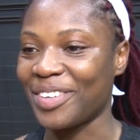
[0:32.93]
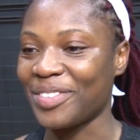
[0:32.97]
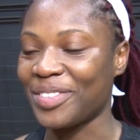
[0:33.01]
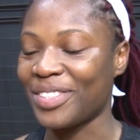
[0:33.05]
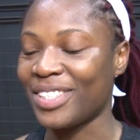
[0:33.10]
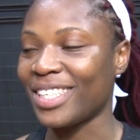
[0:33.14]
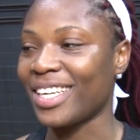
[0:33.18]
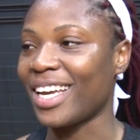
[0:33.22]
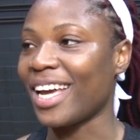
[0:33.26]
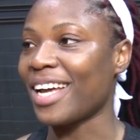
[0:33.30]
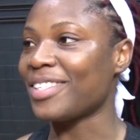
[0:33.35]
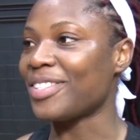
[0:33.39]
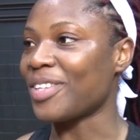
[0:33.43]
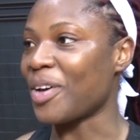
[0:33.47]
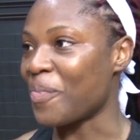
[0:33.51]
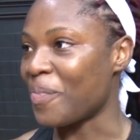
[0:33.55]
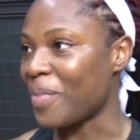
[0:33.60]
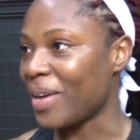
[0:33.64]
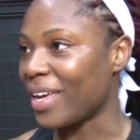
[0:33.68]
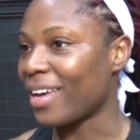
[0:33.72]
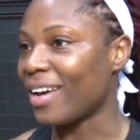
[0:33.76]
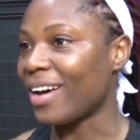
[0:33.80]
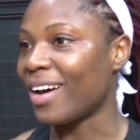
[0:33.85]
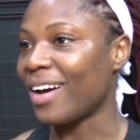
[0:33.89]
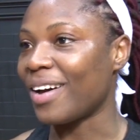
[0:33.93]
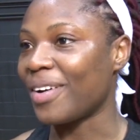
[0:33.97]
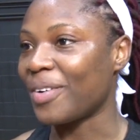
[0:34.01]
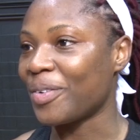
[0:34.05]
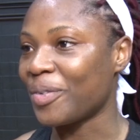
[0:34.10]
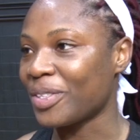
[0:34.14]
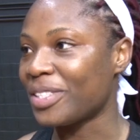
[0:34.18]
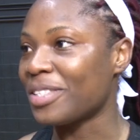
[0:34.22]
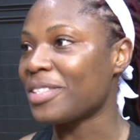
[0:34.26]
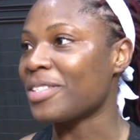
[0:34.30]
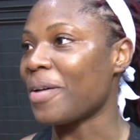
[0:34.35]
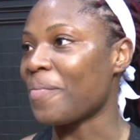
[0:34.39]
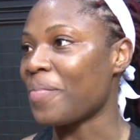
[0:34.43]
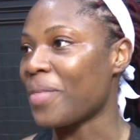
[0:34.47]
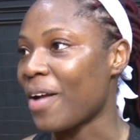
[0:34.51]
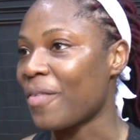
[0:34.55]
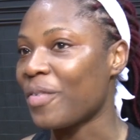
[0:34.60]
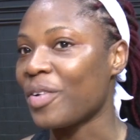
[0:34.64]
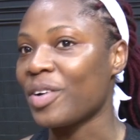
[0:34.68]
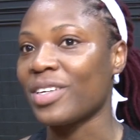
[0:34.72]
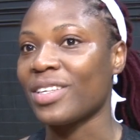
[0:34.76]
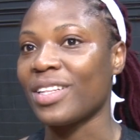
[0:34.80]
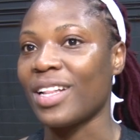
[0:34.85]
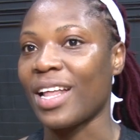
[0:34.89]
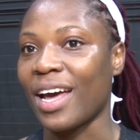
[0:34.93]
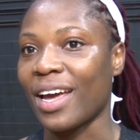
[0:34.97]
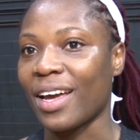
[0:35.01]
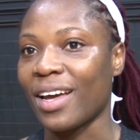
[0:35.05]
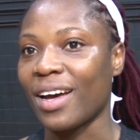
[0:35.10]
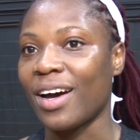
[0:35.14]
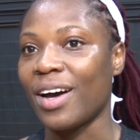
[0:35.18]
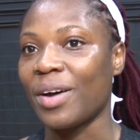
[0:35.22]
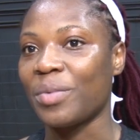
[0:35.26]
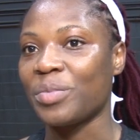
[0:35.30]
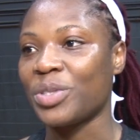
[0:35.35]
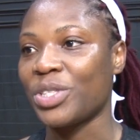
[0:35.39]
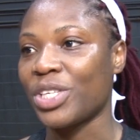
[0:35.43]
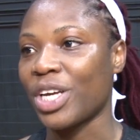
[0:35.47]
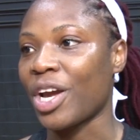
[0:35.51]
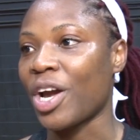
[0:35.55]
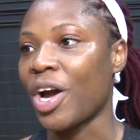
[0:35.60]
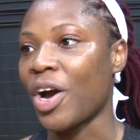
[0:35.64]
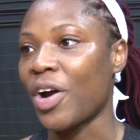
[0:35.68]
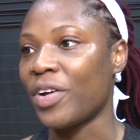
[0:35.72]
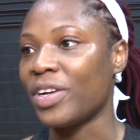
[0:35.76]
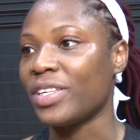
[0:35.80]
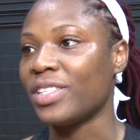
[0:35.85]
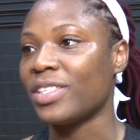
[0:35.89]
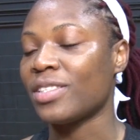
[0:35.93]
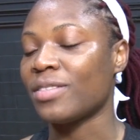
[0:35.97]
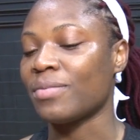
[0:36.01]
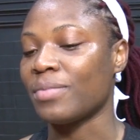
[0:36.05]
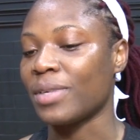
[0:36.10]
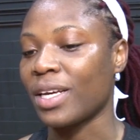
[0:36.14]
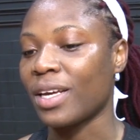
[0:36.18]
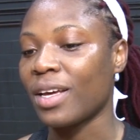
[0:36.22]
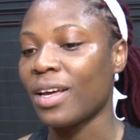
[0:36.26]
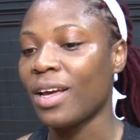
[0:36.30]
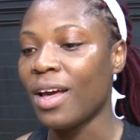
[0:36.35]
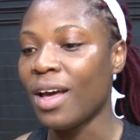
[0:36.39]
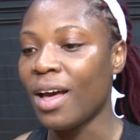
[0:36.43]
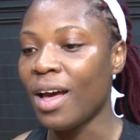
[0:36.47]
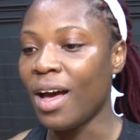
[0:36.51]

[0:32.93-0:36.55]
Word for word: um, she gets on me, uh, which is something I really like. Um, she encourages me.